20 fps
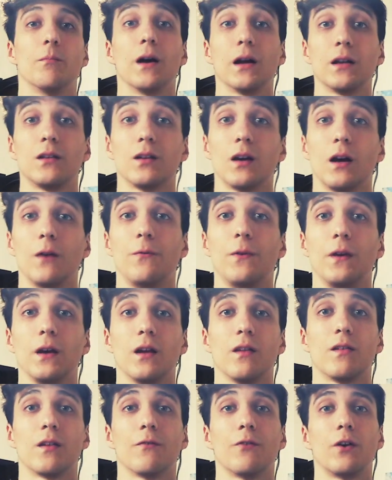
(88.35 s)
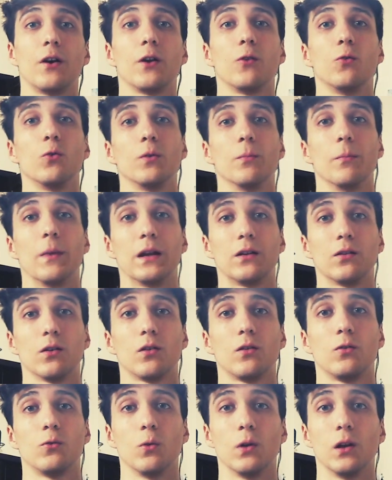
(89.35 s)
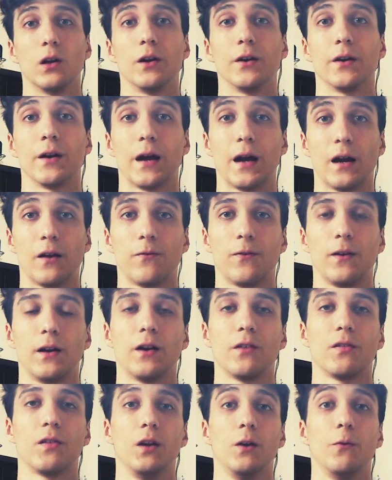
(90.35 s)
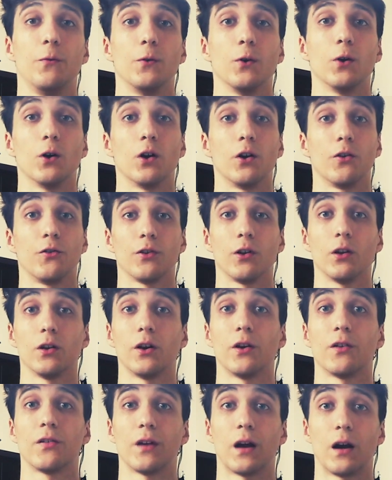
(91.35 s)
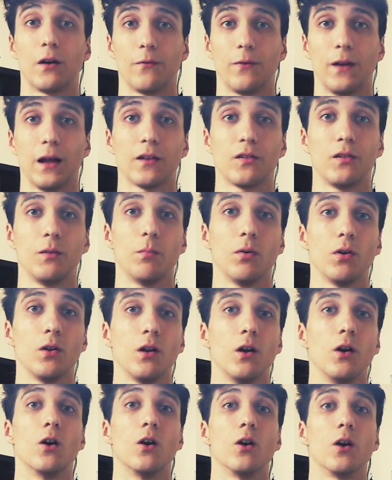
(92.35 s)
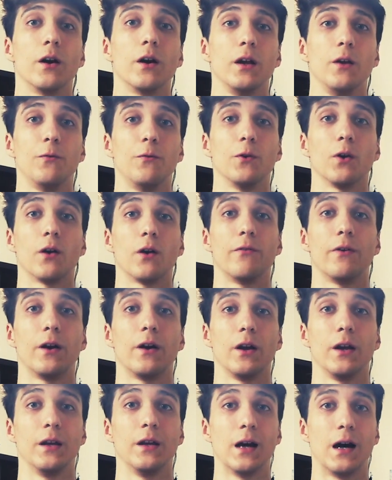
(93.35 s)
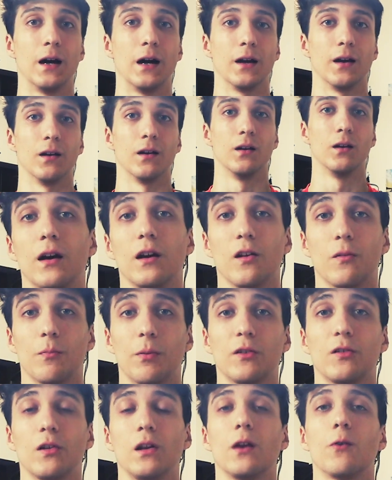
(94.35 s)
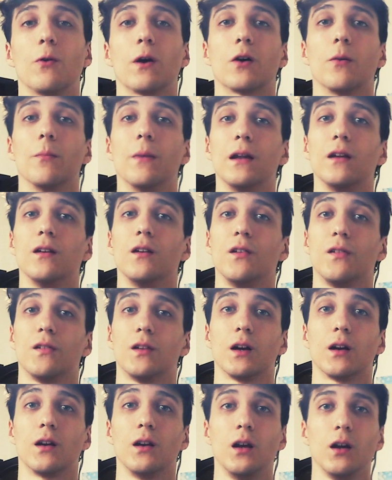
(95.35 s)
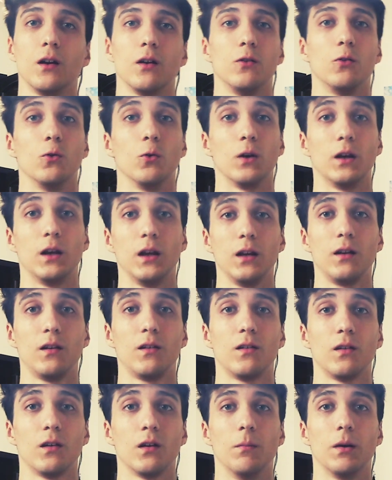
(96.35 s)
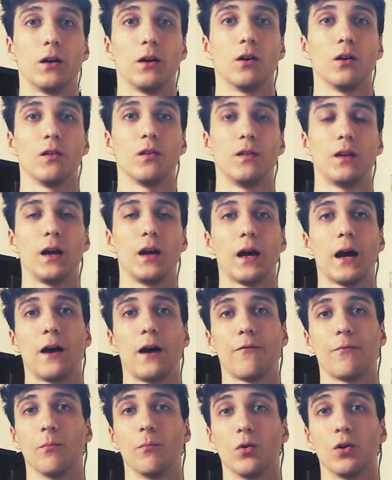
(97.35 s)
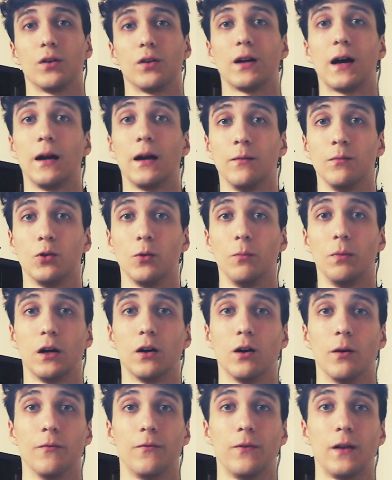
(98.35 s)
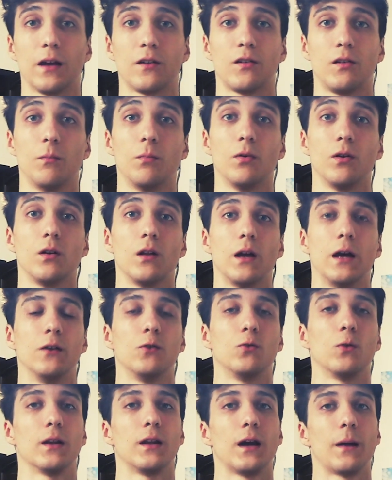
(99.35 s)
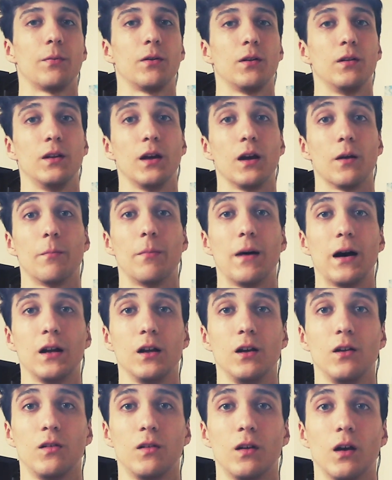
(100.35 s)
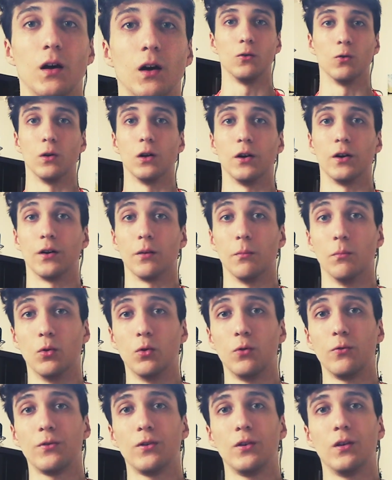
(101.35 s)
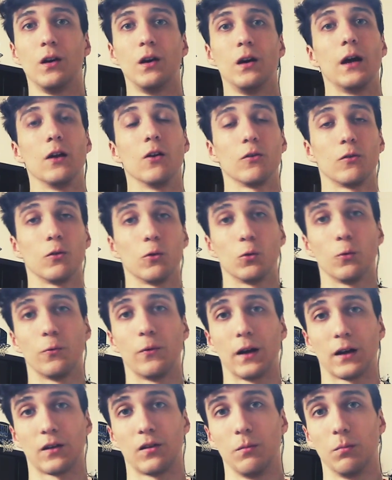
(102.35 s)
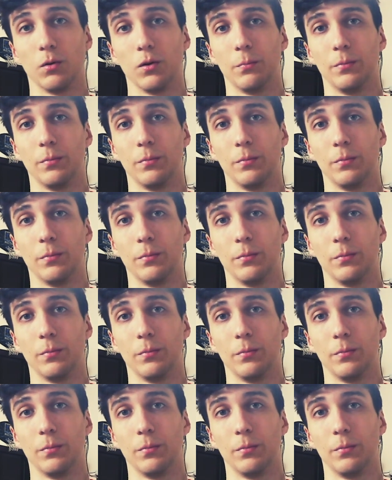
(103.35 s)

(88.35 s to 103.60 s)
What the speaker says: But I think it's a very good method to learn Airflares if your shoulders are flexible or if you are very young. I especially recommend this technique to kids because they have more time to become flexible and to adapt their bodies to learn the moves, and also to flexible